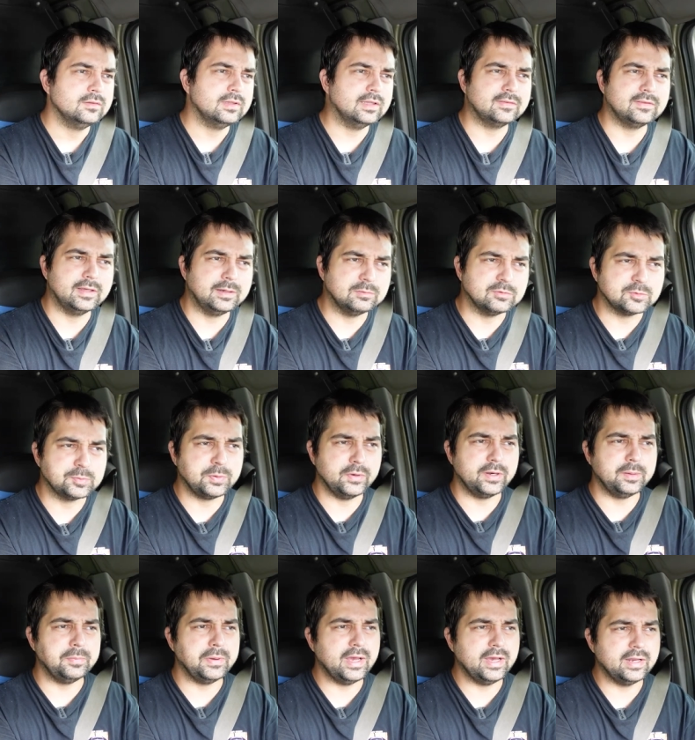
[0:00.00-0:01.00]
That thing was
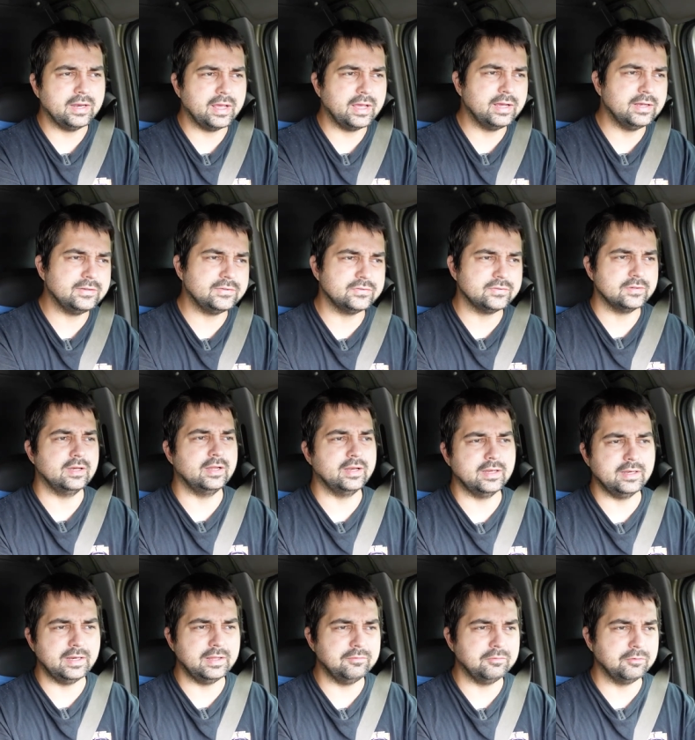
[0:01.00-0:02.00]
pretty badass. I
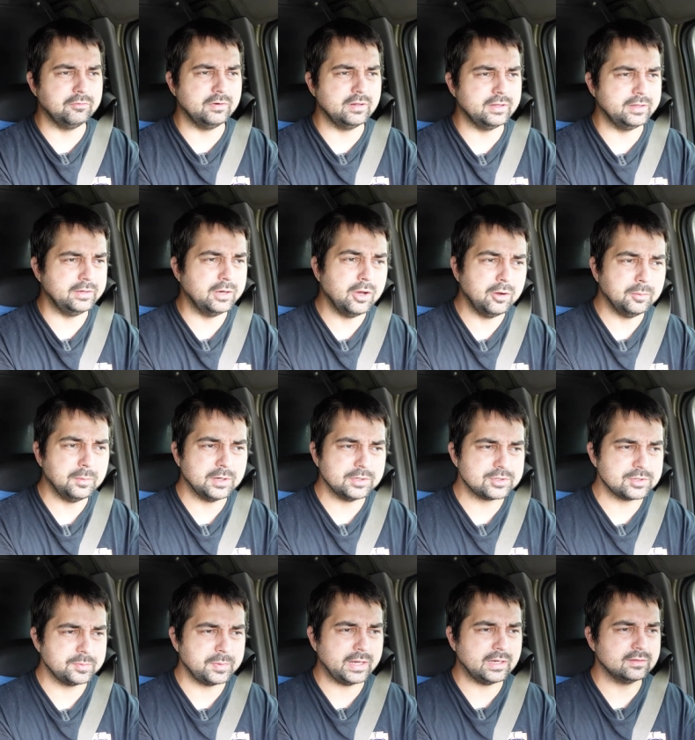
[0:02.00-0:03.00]
didn't even really know
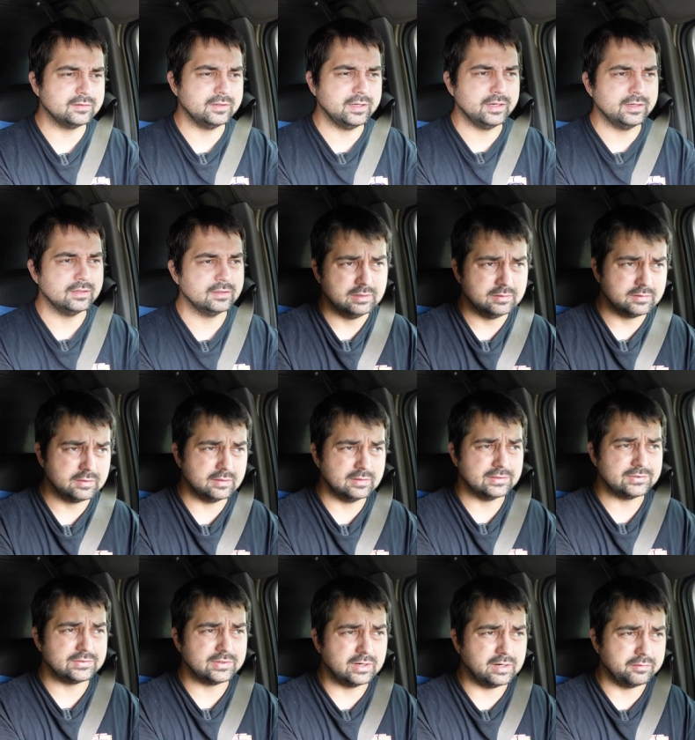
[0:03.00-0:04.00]
much about that until
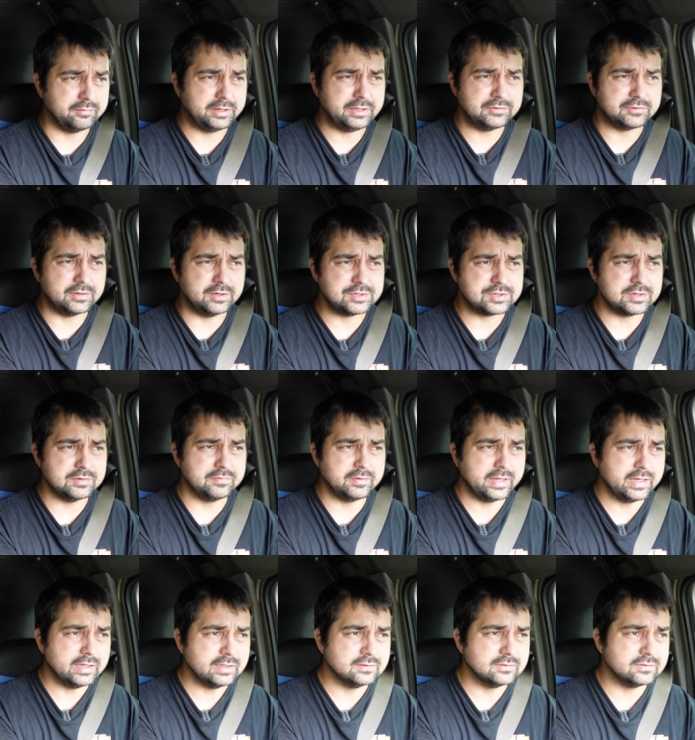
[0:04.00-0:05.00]
I started researching
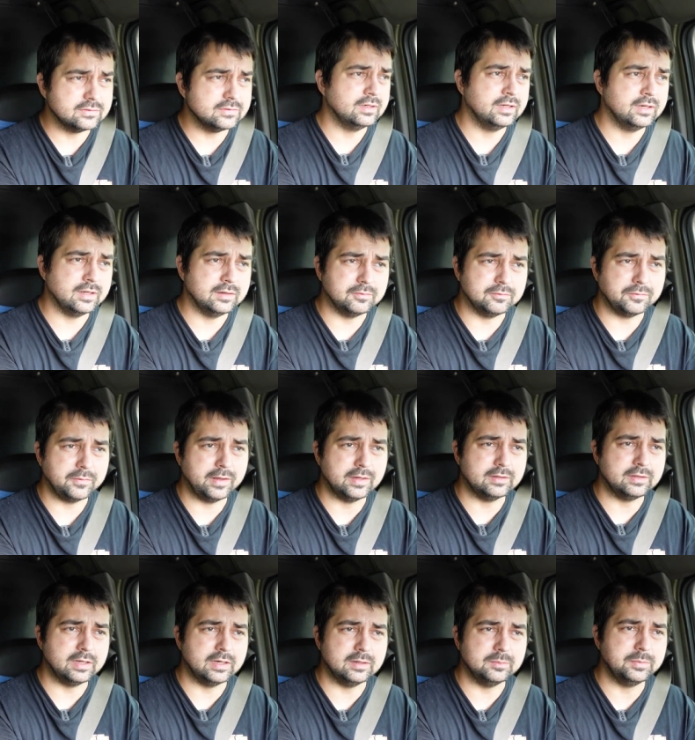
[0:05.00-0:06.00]
vans and then
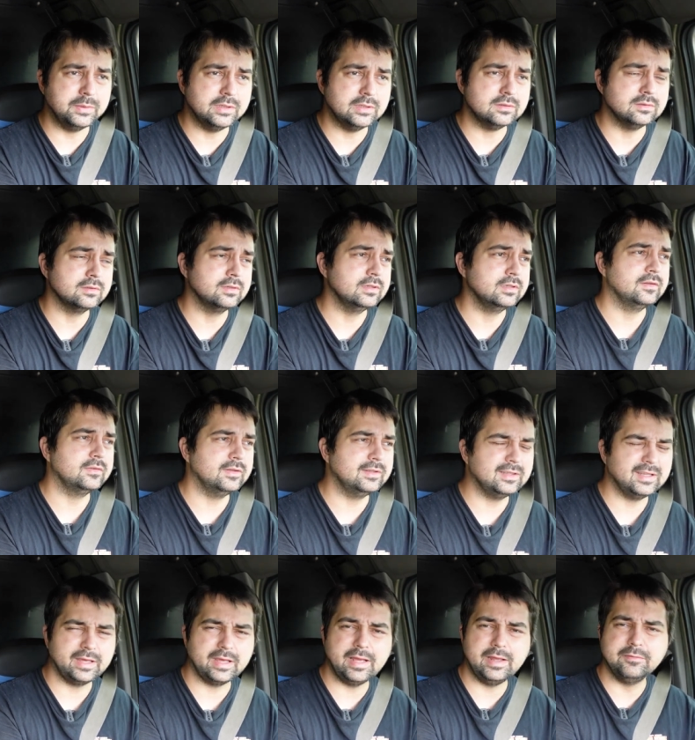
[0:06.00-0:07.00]
found their build. I
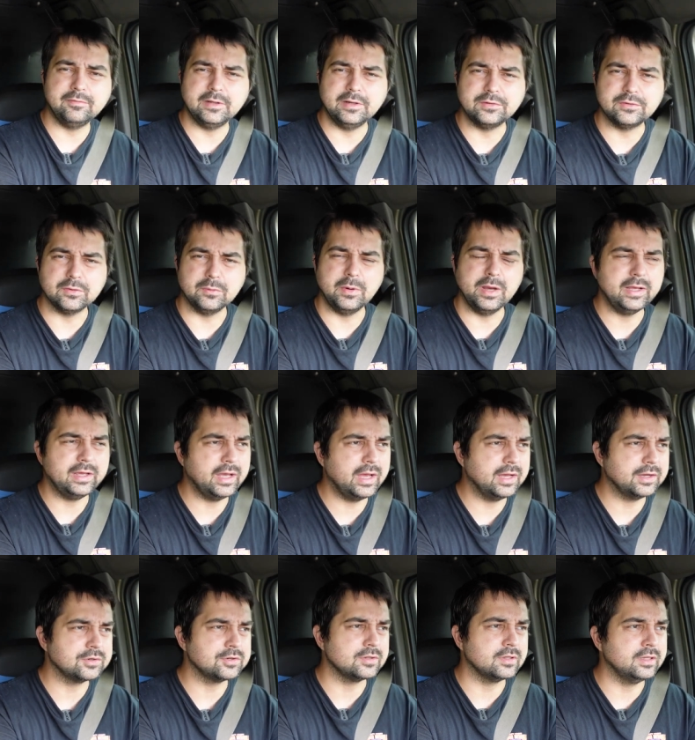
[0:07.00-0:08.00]
think they gave theirs away
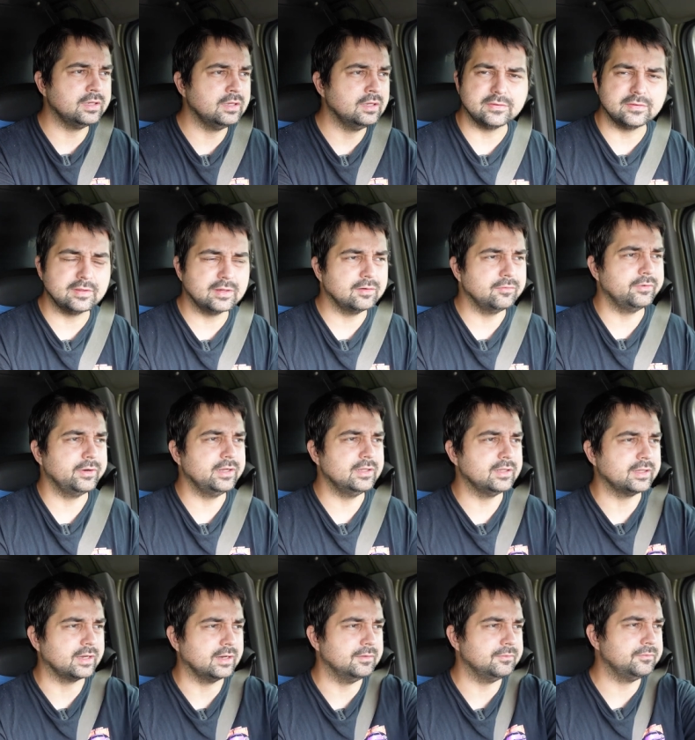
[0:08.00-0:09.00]
actually. I think it ran
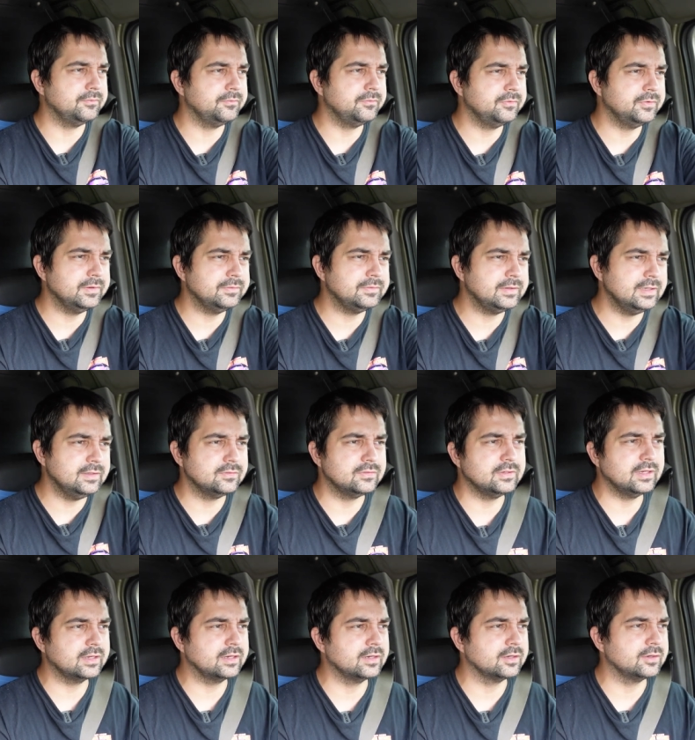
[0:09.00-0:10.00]
like a
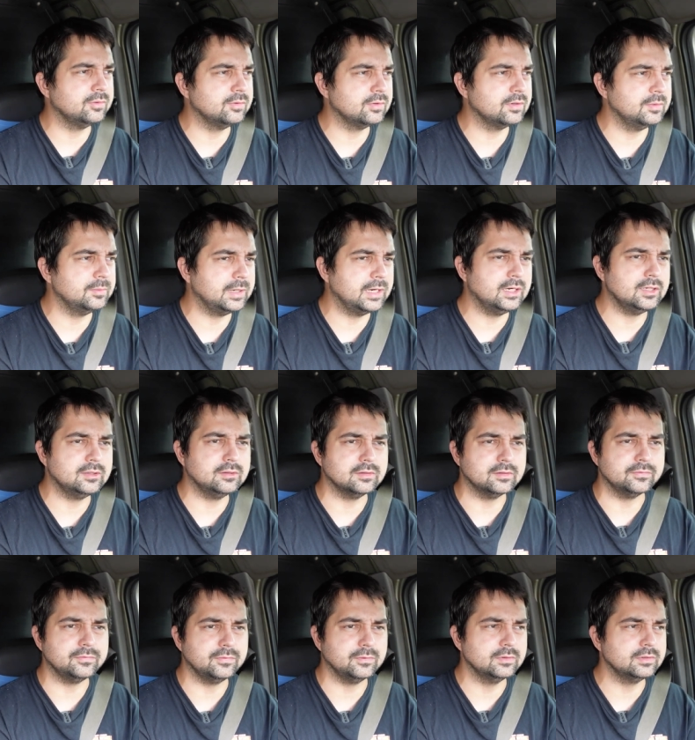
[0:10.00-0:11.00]
15-second quarter mile
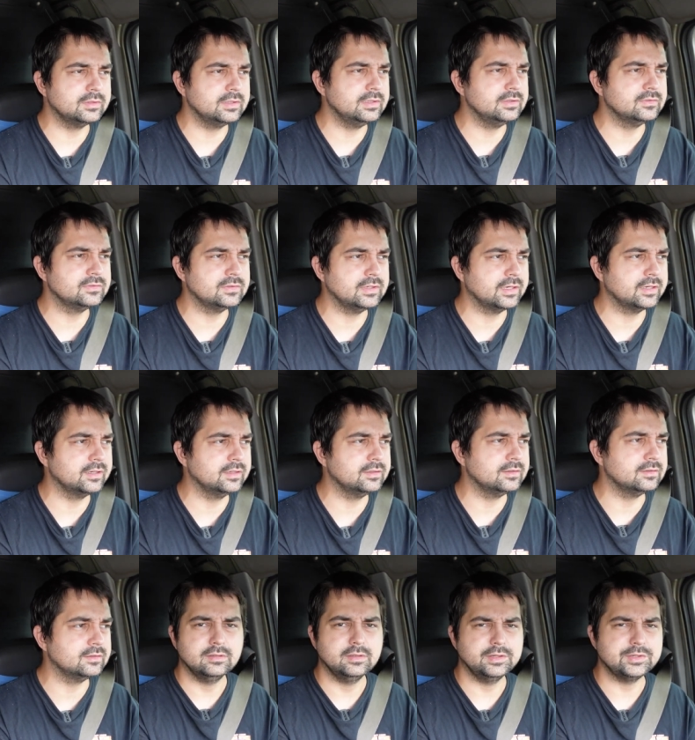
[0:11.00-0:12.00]
or 14-second,
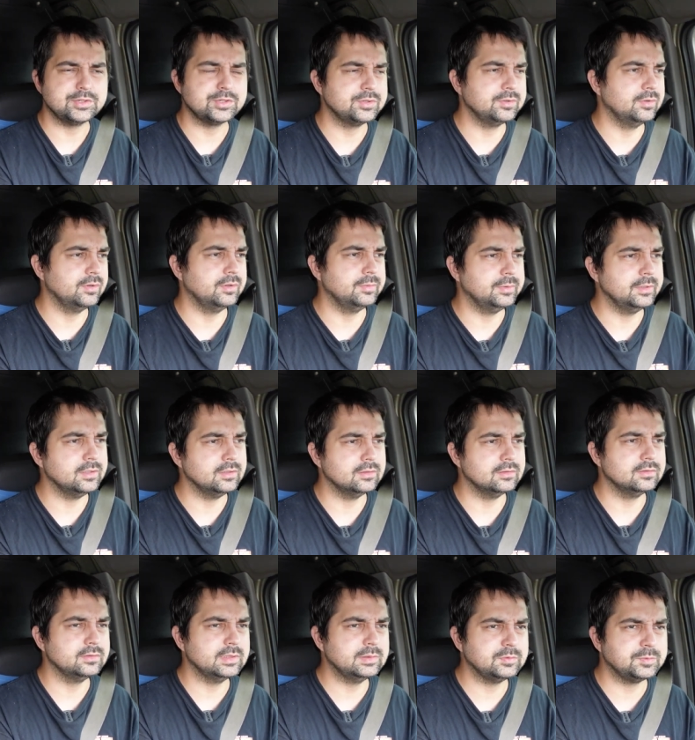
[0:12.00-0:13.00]
not sure, but
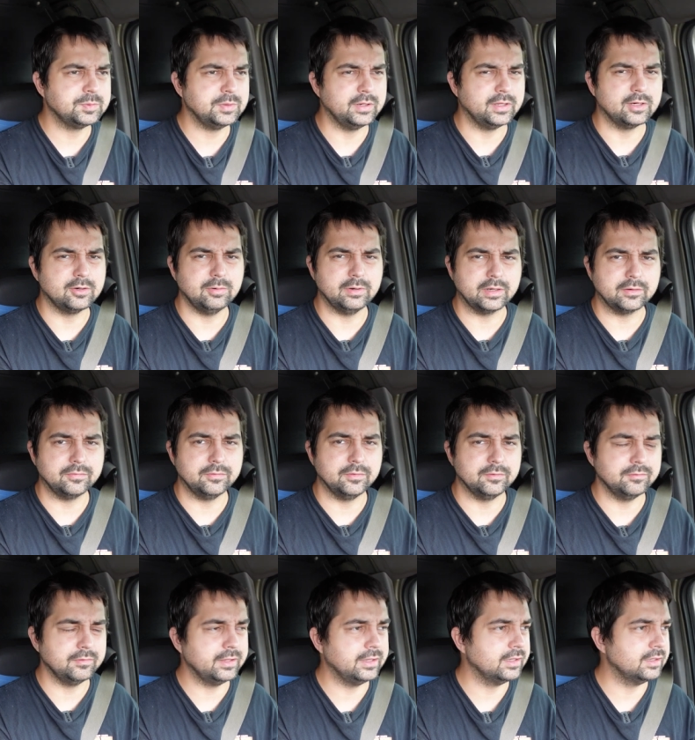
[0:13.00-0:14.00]
it was pretty quick for
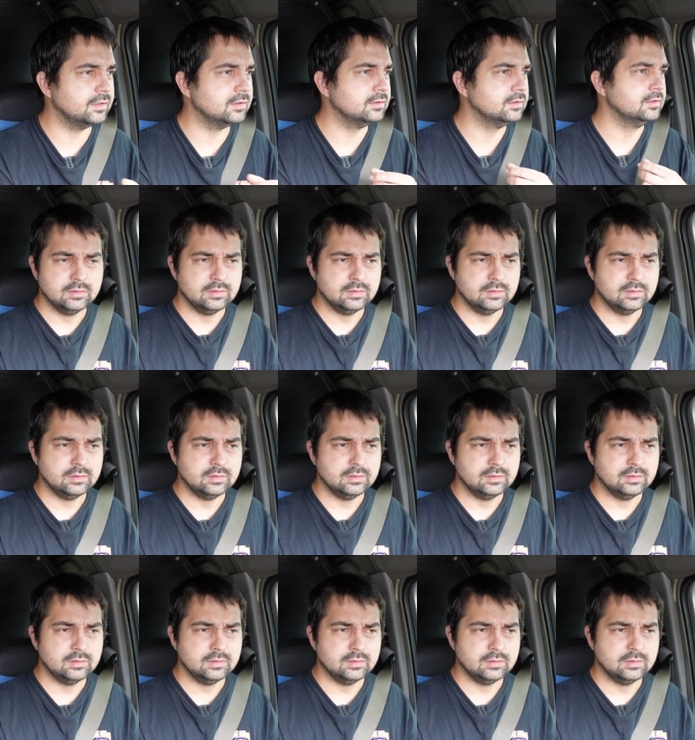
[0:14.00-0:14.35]
a van.